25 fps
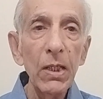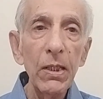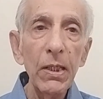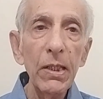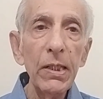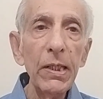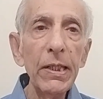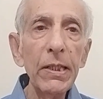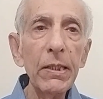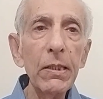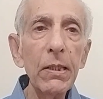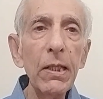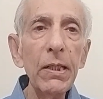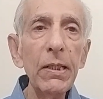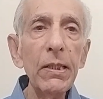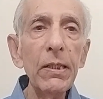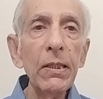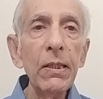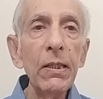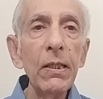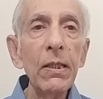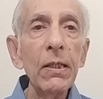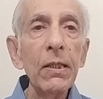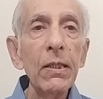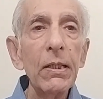
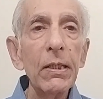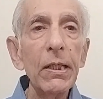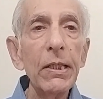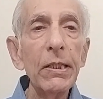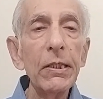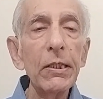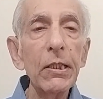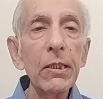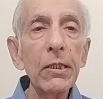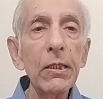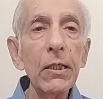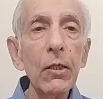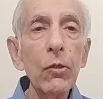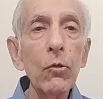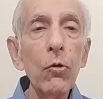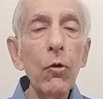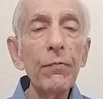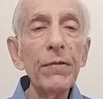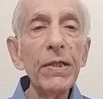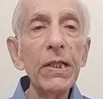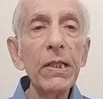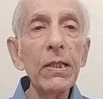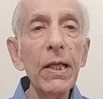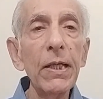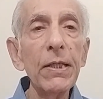Lately, in
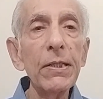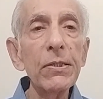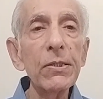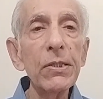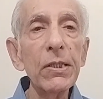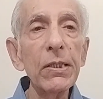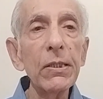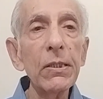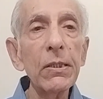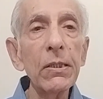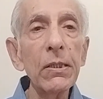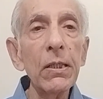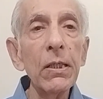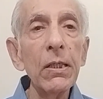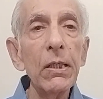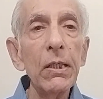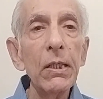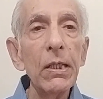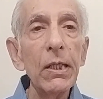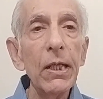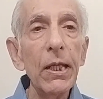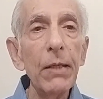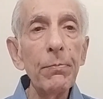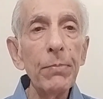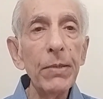COVID-19
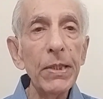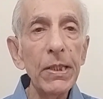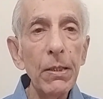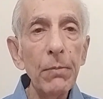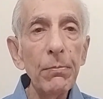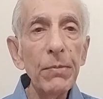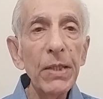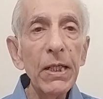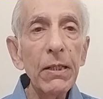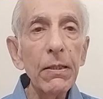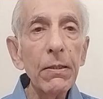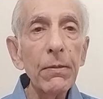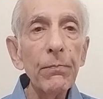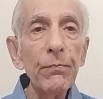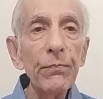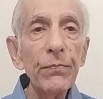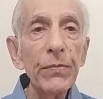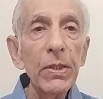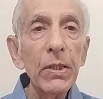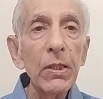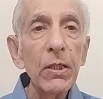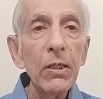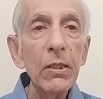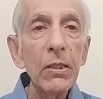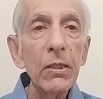epidemic,
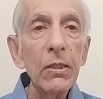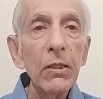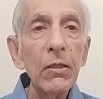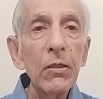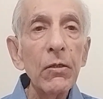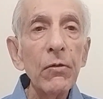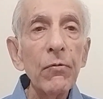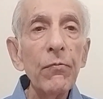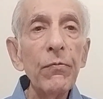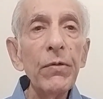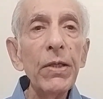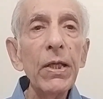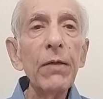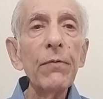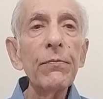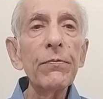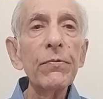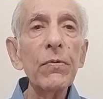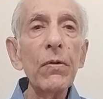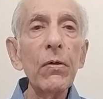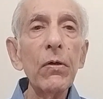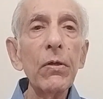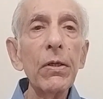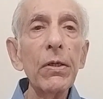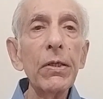we
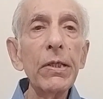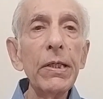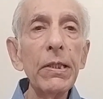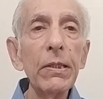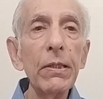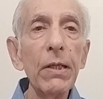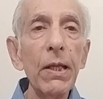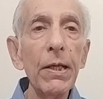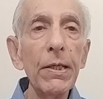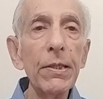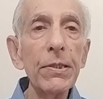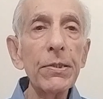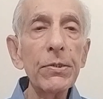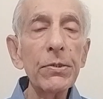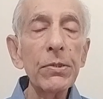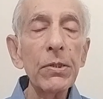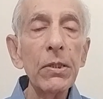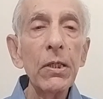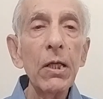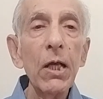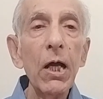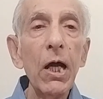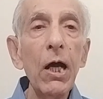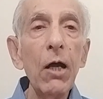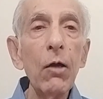have realized
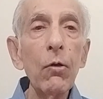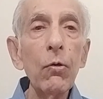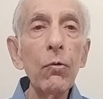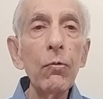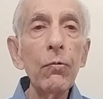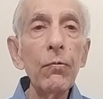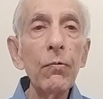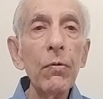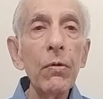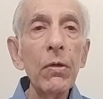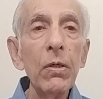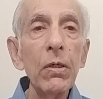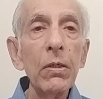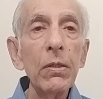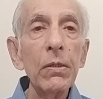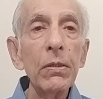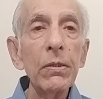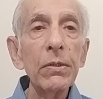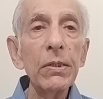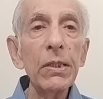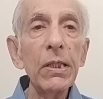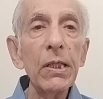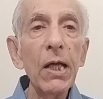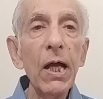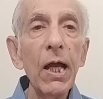how
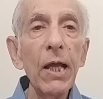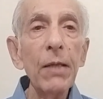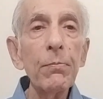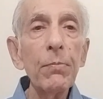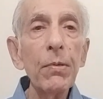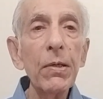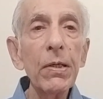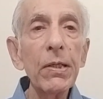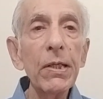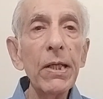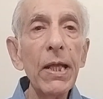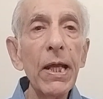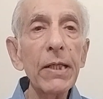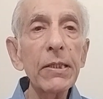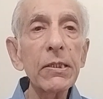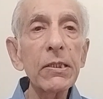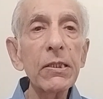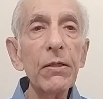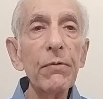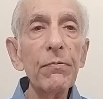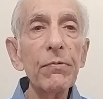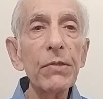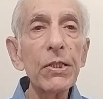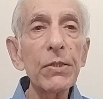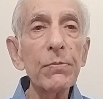the
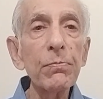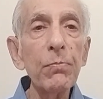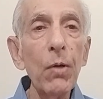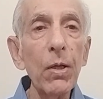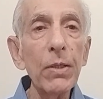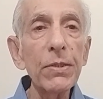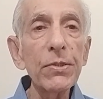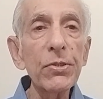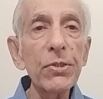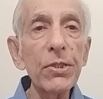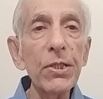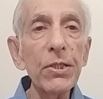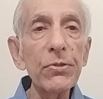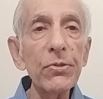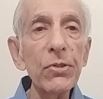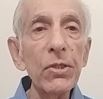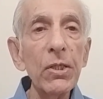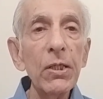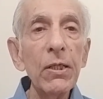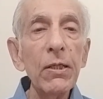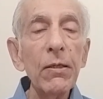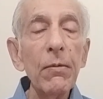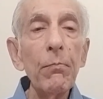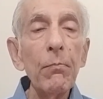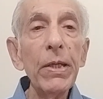hyperreactive responses
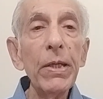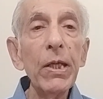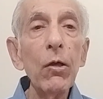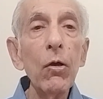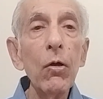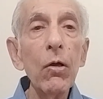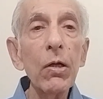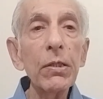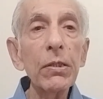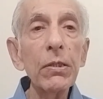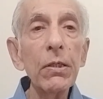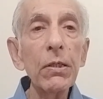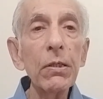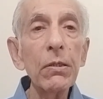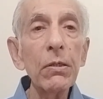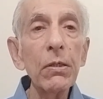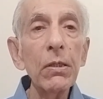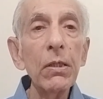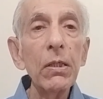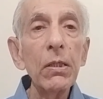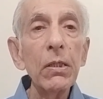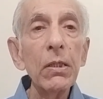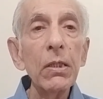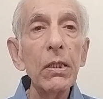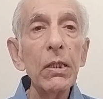may occur
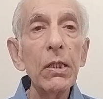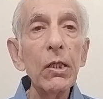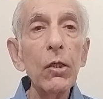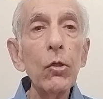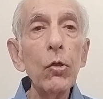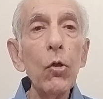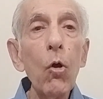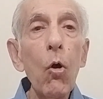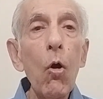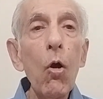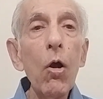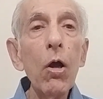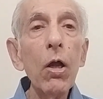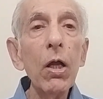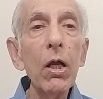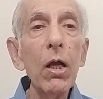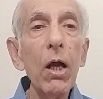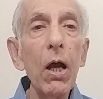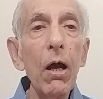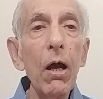long